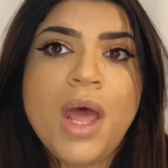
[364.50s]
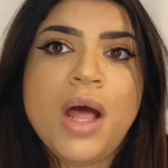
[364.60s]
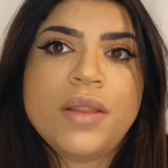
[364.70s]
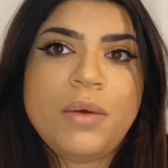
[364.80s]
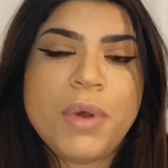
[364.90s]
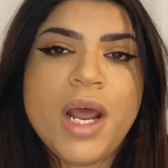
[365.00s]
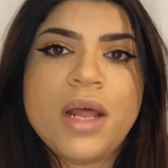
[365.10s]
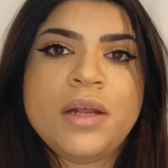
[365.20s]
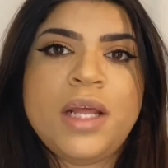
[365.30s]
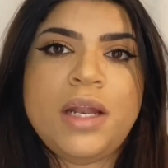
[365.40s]
they went
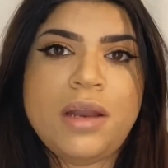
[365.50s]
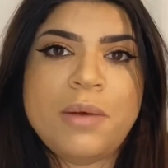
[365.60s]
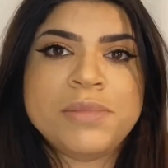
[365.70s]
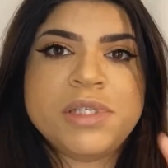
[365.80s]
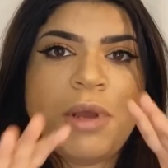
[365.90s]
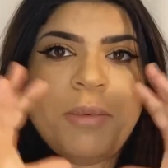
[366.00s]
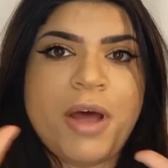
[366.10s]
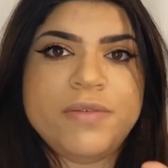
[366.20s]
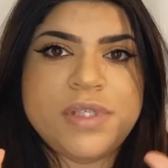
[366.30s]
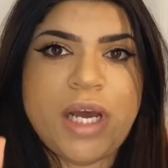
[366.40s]
ahead and they numbed my
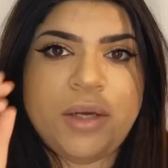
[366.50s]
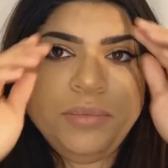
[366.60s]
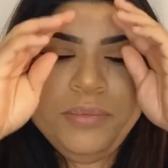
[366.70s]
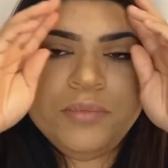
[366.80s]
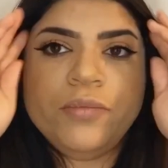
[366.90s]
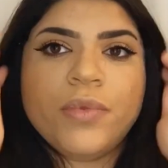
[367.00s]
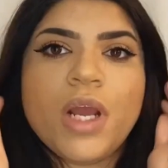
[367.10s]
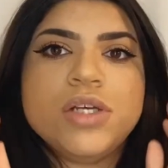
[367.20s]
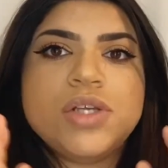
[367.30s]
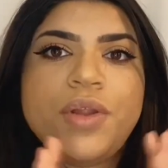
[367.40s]
mouth down.
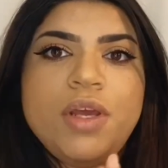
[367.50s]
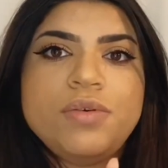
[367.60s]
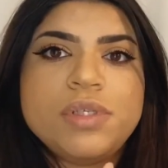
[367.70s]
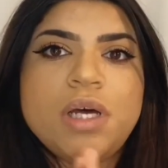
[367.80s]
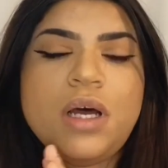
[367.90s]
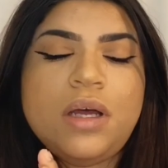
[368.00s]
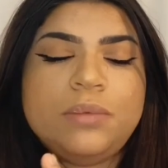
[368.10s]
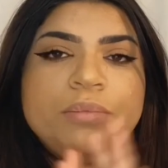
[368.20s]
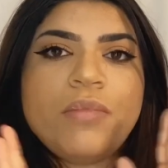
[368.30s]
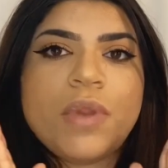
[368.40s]
So they used a
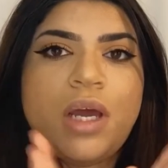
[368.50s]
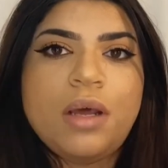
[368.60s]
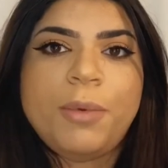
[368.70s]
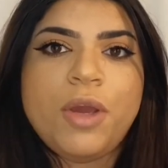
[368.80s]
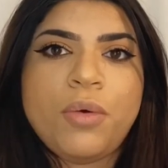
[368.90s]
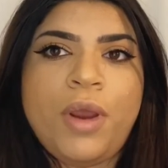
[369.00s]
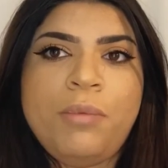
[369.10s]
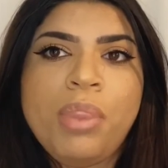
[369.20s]
numbing cream